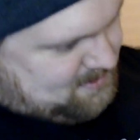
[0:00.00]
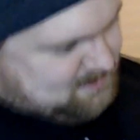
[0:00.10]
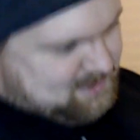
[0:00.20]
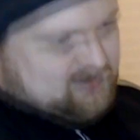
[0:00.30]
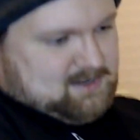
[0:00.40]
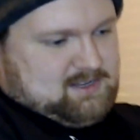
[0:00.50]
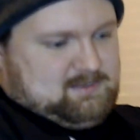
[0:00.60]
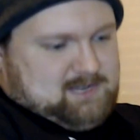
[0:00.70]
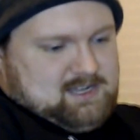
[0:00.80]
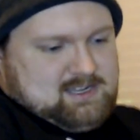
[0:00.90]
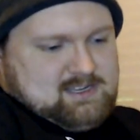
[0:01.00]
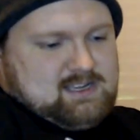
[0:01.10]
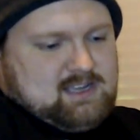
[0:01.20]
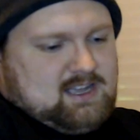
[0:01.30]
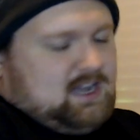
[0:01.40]
on.
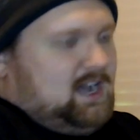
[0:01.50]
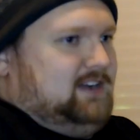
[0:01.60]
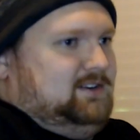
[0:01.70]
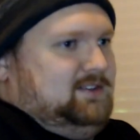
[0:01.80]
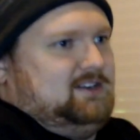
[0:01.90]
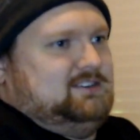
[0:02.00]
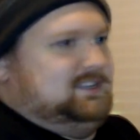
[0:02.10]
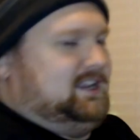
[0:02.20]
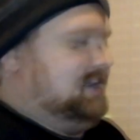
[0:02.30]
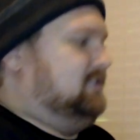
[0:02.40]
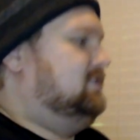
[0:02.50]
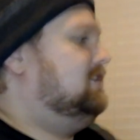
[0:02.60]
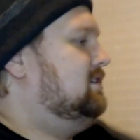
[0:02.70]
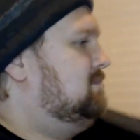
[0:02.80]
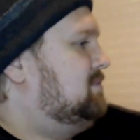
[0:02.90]
I know there's an outer
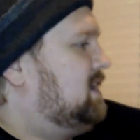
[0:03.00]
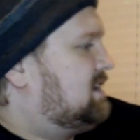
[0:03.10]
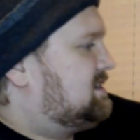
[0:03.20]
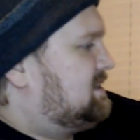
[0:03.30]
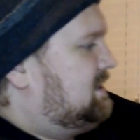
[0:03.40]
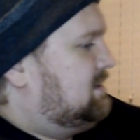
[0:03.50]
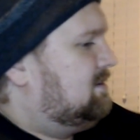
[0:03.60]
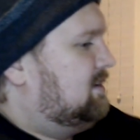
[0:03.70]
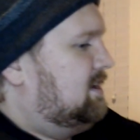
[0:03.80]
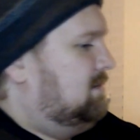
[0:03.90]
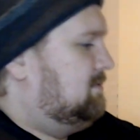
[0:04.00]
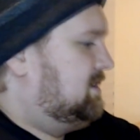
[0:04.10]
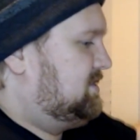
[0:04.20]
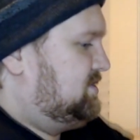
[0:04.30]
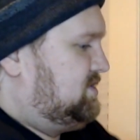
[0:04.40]
box here, and I want
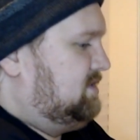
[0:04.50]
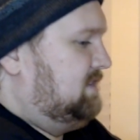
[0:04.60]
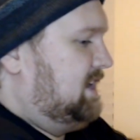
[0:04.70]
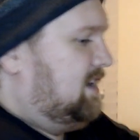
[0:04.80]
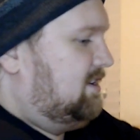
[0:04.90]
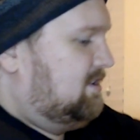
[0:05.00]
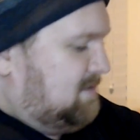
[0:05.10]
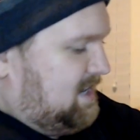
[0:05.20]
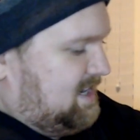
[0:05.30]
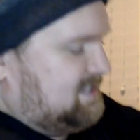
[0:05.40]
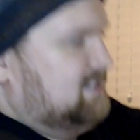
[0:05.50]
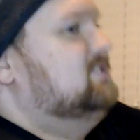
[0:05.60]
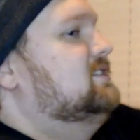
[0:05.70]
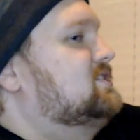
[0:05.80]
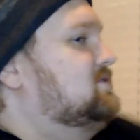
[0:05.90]
to show the outer box and do
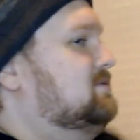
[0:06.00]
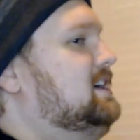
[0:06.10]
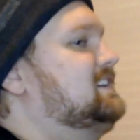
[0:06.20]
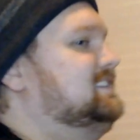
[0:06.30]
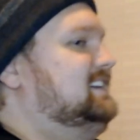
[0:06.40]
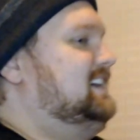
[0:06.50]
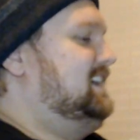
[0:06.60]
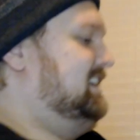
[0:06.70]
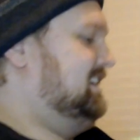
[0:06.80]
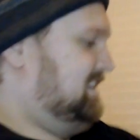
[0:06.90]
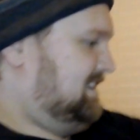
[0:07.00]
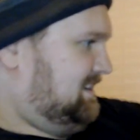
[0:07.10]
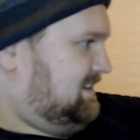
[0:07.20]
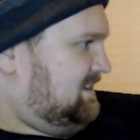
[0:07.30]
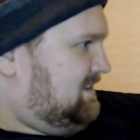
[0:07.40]
this correctly.
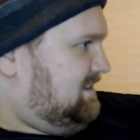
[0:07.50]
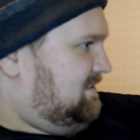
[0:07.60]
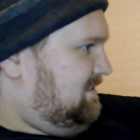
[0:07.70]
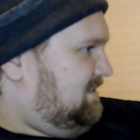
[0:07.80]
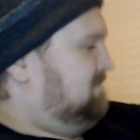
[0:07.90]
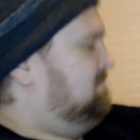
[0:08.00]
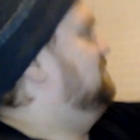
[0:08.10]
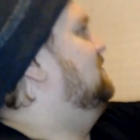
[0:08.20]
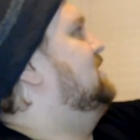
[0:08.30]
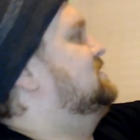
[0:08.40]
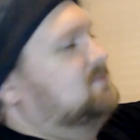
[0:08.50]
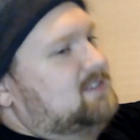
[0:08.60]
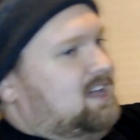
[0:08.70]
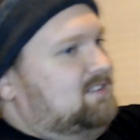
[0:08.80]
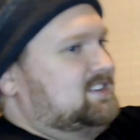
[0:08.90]
Watch, I'm gonna have
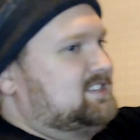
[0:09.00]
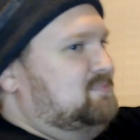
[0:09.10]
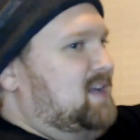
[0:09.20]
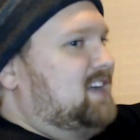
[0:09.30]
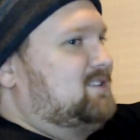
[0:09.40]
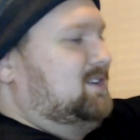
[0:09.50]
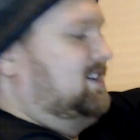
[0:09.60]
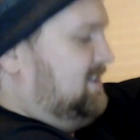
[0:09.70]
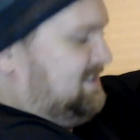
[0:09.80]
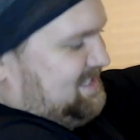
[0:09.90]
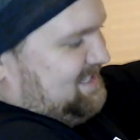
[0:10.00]
this backwards.